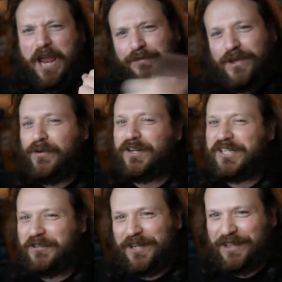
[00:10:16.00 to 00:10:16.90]
If you
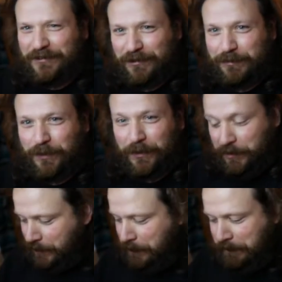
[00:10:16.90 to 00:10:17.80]
enjoyed those
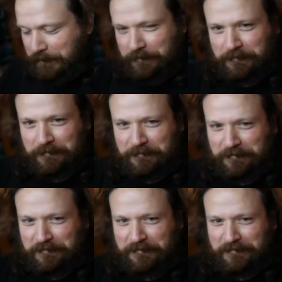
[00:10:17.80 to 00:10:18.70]
polls,
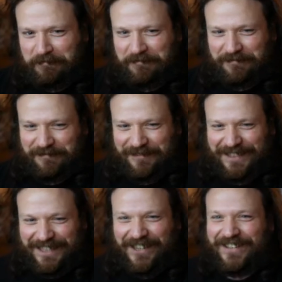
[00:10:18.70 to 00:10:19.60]

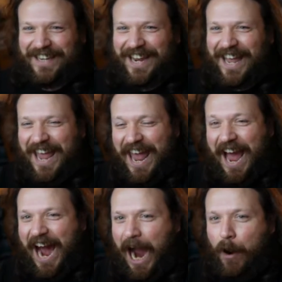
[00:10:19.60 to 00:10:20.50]

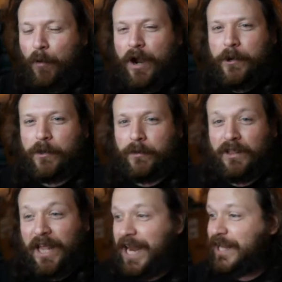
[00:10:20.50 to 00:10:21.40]
okay, I want you to
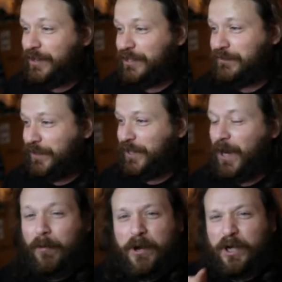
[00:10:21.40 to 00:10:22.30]
like this
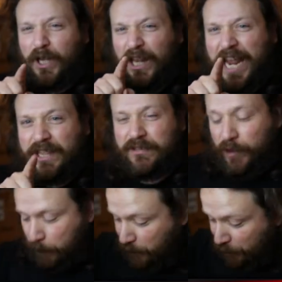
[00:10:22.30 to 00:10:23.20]
video. I want you to like this
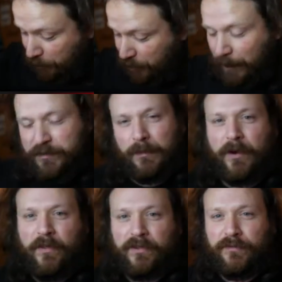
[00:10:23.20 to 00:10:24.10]
video. Put a thumbs up
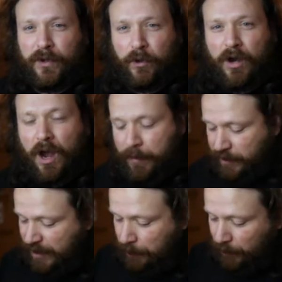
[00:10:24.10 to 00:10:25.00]
on this video.
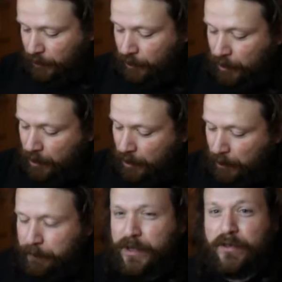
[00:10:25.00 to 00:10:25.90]
Comment down below,
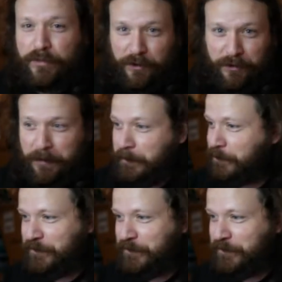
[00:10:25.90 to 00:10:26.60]
Pika Thunder.